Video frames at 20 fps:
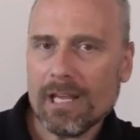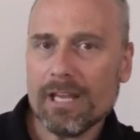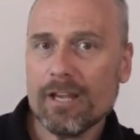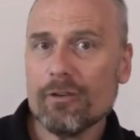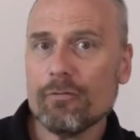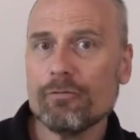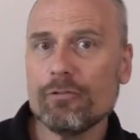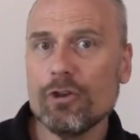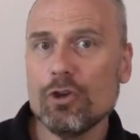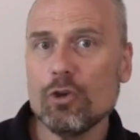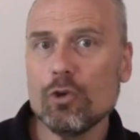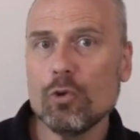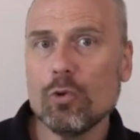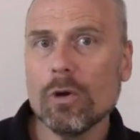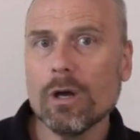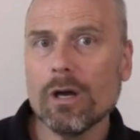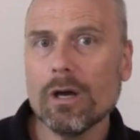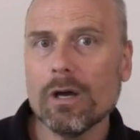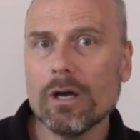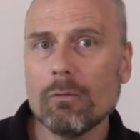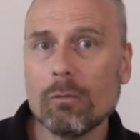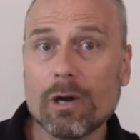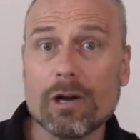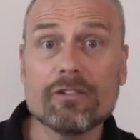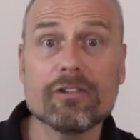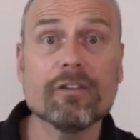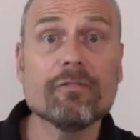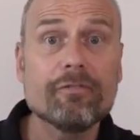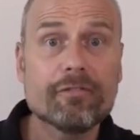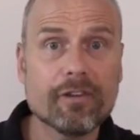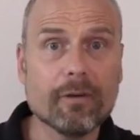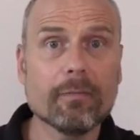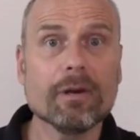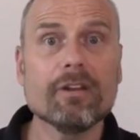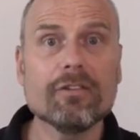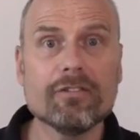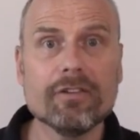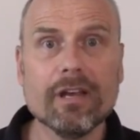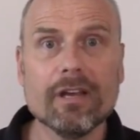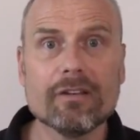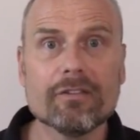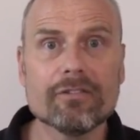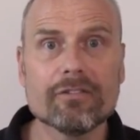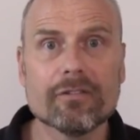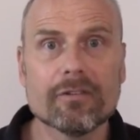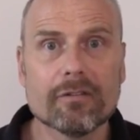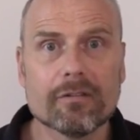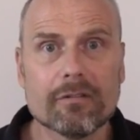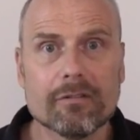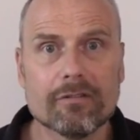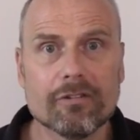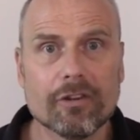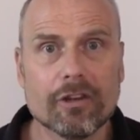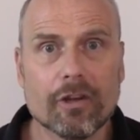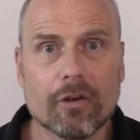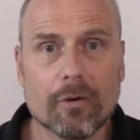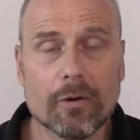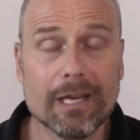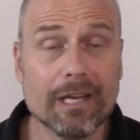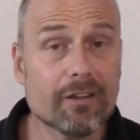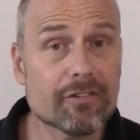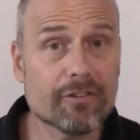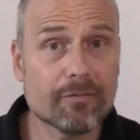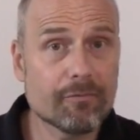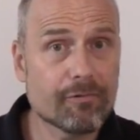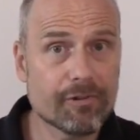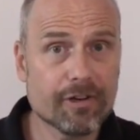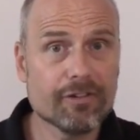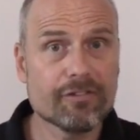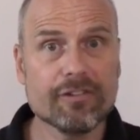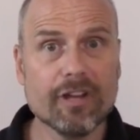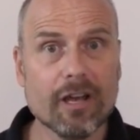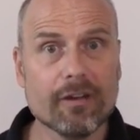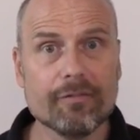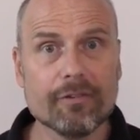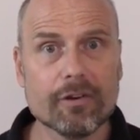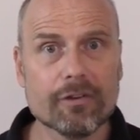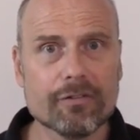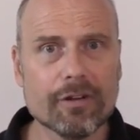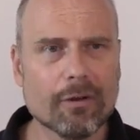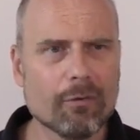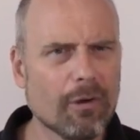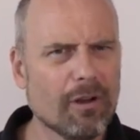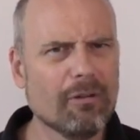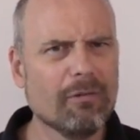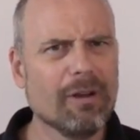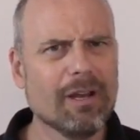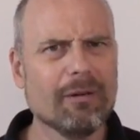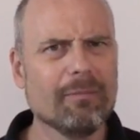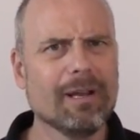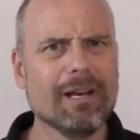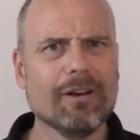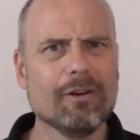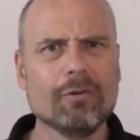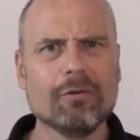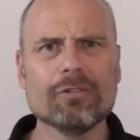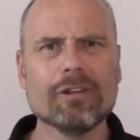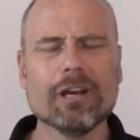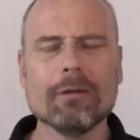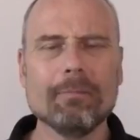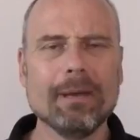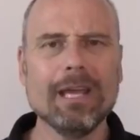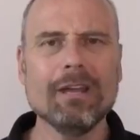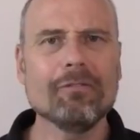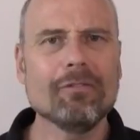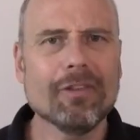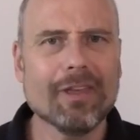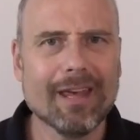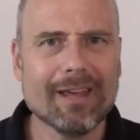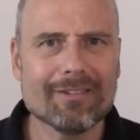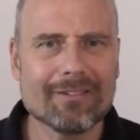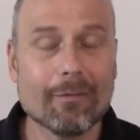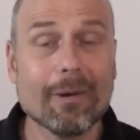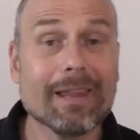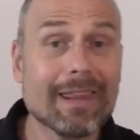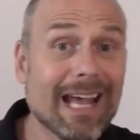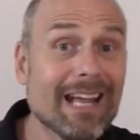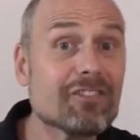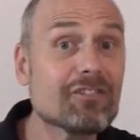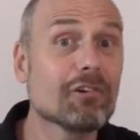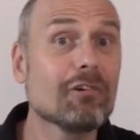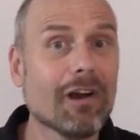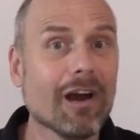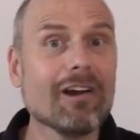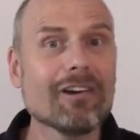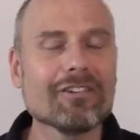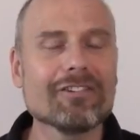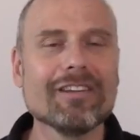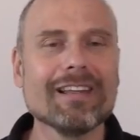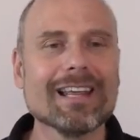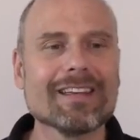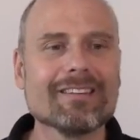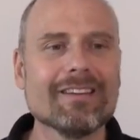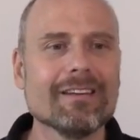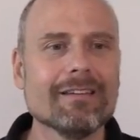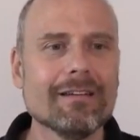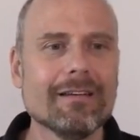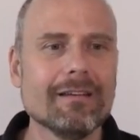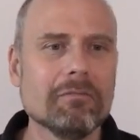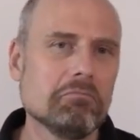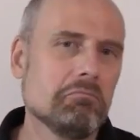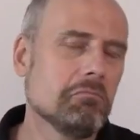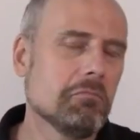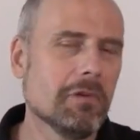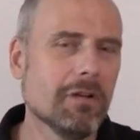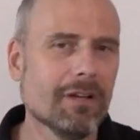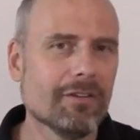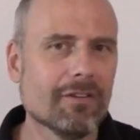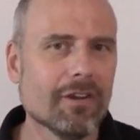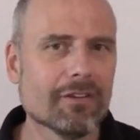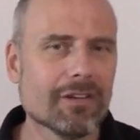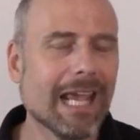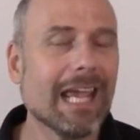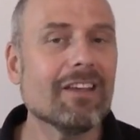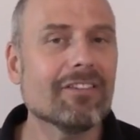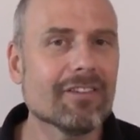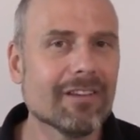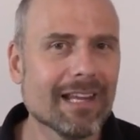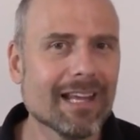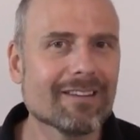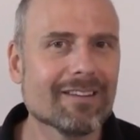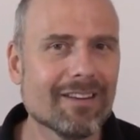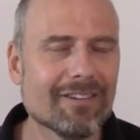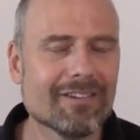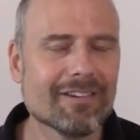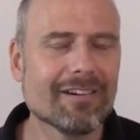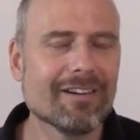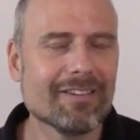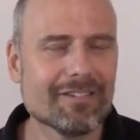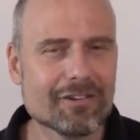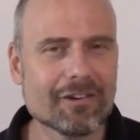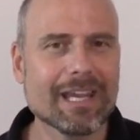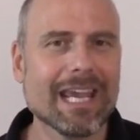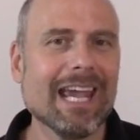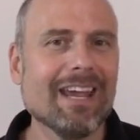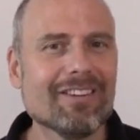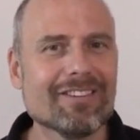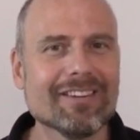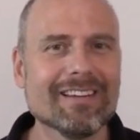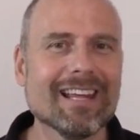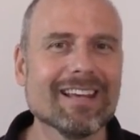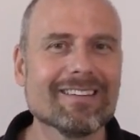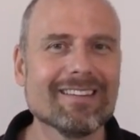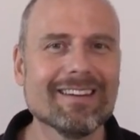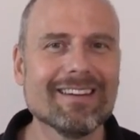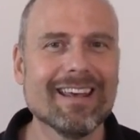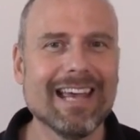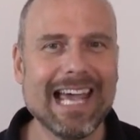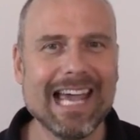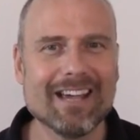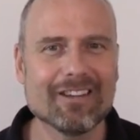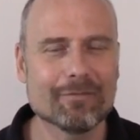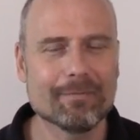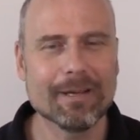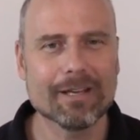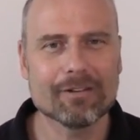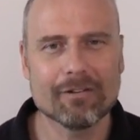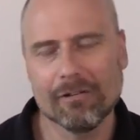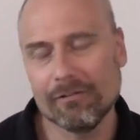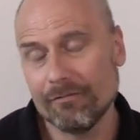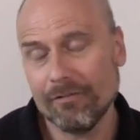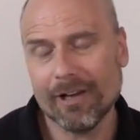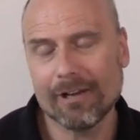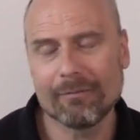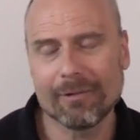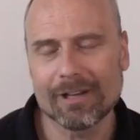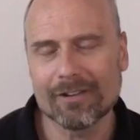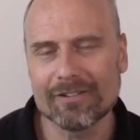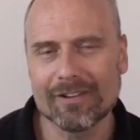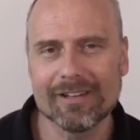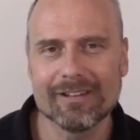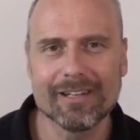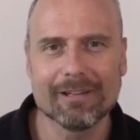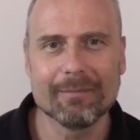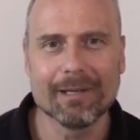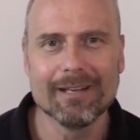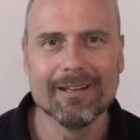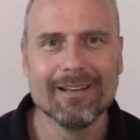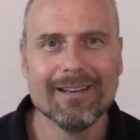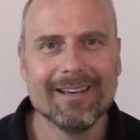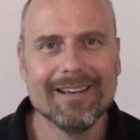if you, whereas if somebody says to you, here's some free stuff, and you say, wait a minute, who's going to pay for that? Well, that's your R-selected, K-selected, sorry, that's your K-selected aspect. Fine, we can say demon.